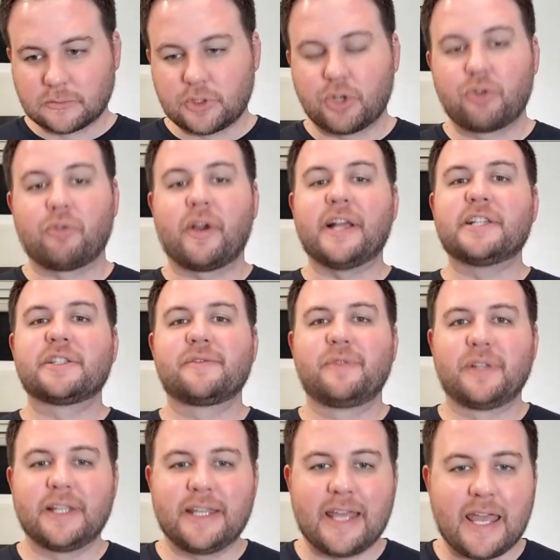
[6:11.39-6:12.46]

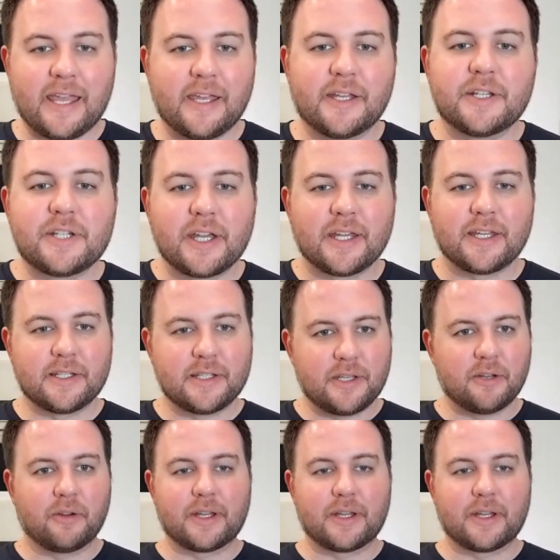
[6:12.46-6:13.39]
gracefully age and, you know,